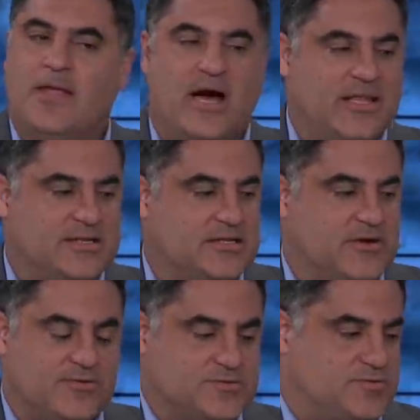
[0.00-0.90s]
I think the
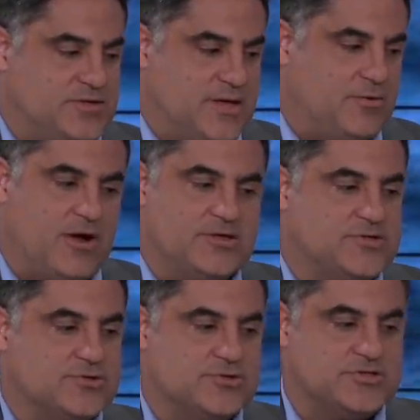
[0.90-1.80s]
difference between democratic
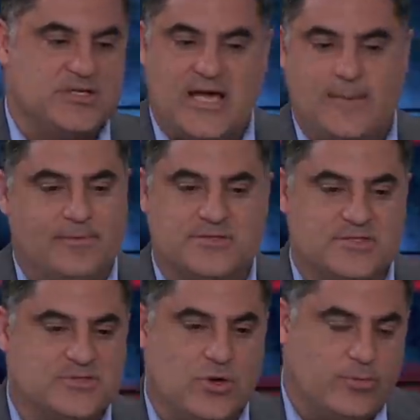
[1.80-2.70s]
socialist and capitalist
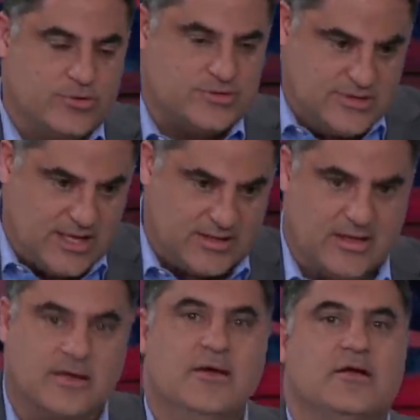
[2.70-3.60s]
is almost
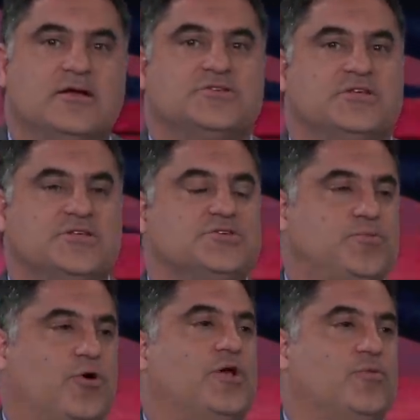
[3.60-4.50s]
nothing, because at this
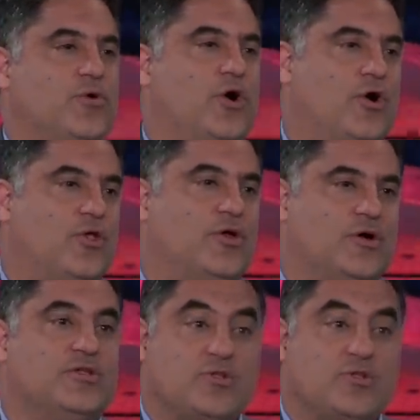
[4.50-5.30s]
point, we all,